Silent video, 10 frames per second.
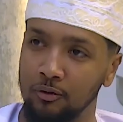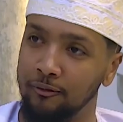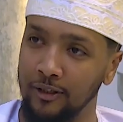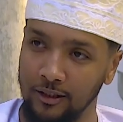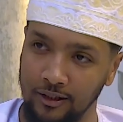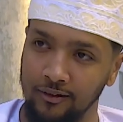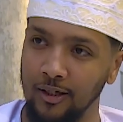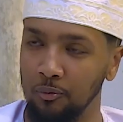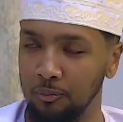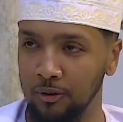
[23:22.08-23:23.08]
flag at that
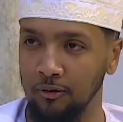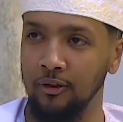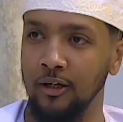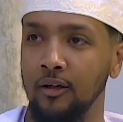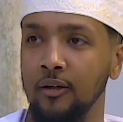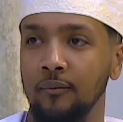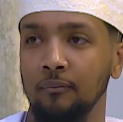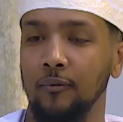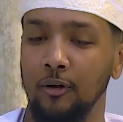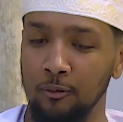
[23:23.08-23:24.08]
time would be there,
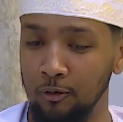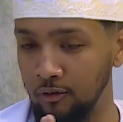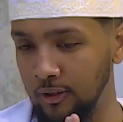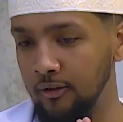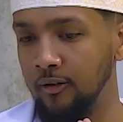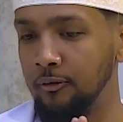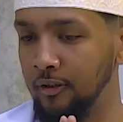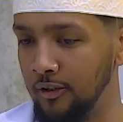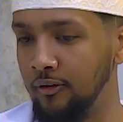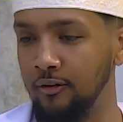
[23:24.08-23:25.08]
alongside the
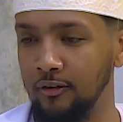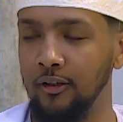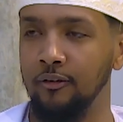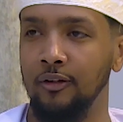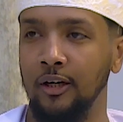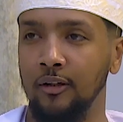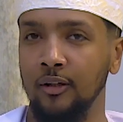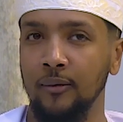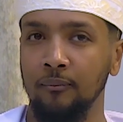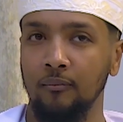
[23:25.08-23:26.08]
city's flag.
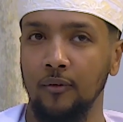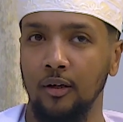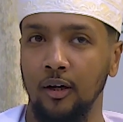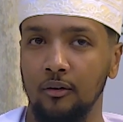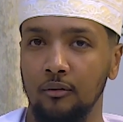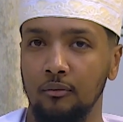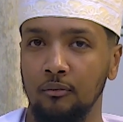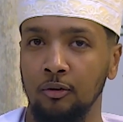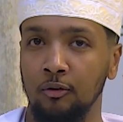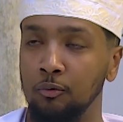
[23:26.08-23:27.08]
And
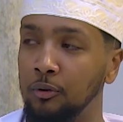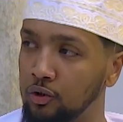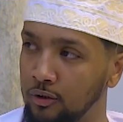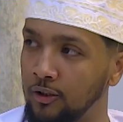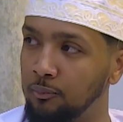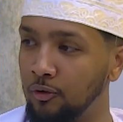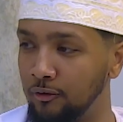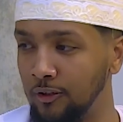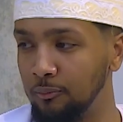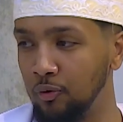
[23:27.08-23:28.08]
you mentioned this
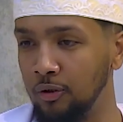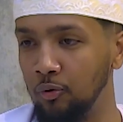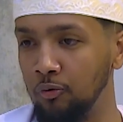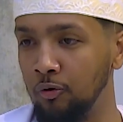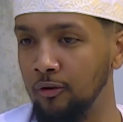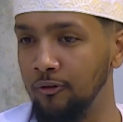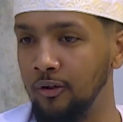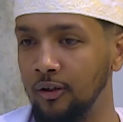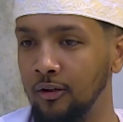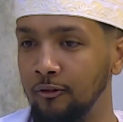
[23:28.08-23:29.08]
because this building was one of
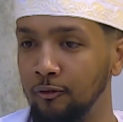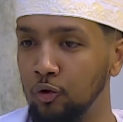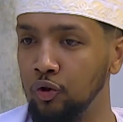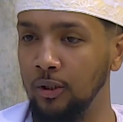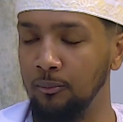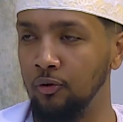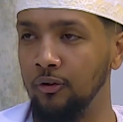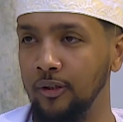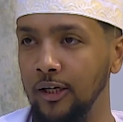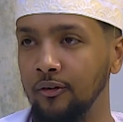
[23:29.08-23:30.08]
the fortunate
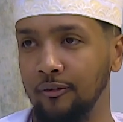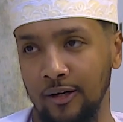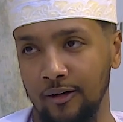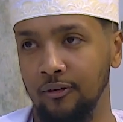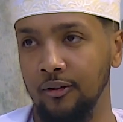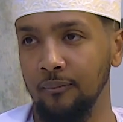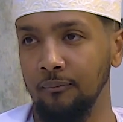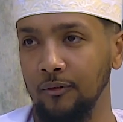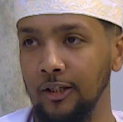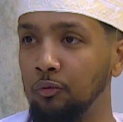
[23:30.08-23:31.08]
buildings that survived.
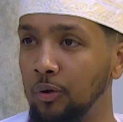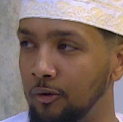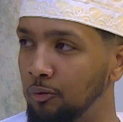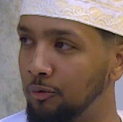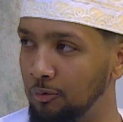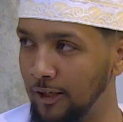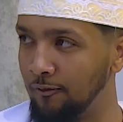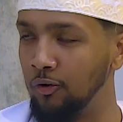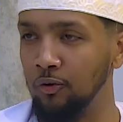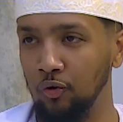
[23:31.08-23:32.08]
That's why
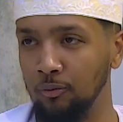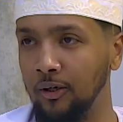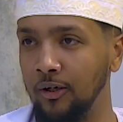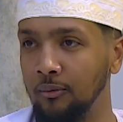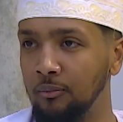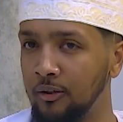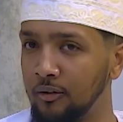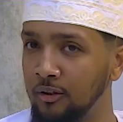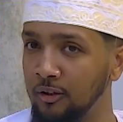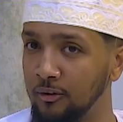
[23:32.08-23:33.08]
everyone knows about it. But
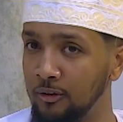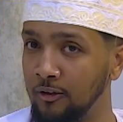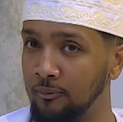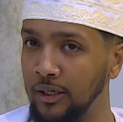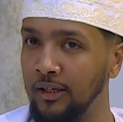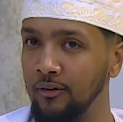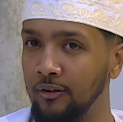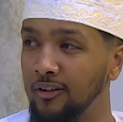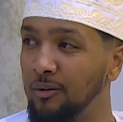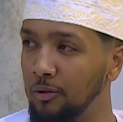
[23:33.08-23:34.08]
there's
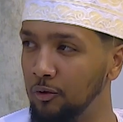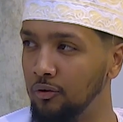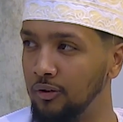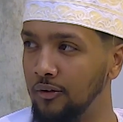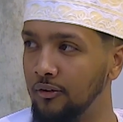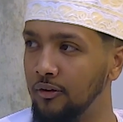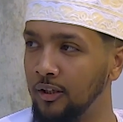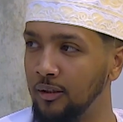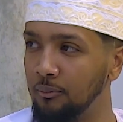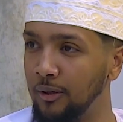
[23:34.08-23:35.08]
palaces similar to this
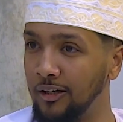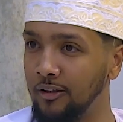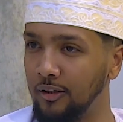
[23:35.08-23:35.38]
in Marika.